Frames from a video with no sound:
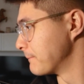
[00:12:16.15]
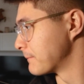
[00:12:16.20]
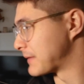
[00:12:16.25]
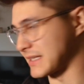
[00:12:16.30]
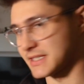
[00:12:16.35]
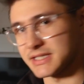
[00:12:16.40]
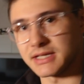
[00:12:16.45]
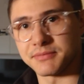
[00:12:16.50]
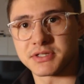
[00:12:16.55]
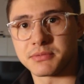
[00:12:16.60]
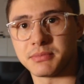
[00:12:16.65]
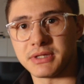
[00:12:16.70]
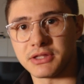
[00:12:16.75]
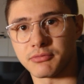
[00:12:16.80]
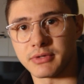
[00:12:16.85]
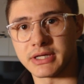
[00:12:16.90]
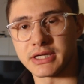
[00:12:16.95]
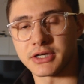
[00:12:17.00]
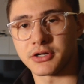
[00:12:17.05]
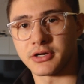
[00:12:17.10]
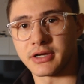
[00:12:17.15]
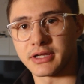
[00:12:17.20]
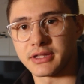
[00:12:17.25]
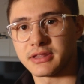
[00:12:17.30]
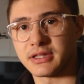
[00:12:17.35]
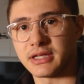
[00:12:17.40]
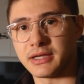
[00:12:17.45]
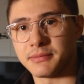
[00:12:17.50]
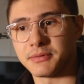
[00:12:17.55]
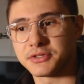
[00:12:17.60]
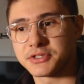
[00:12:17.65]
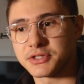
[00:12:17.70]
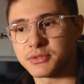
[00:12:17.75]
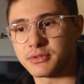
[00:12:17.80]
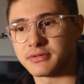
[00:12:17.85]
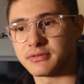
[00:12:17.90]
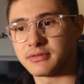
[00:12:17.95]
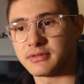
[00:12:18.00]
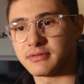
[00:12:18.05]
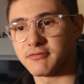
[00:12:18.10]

That seems to be the reoccurring theme. I'll do a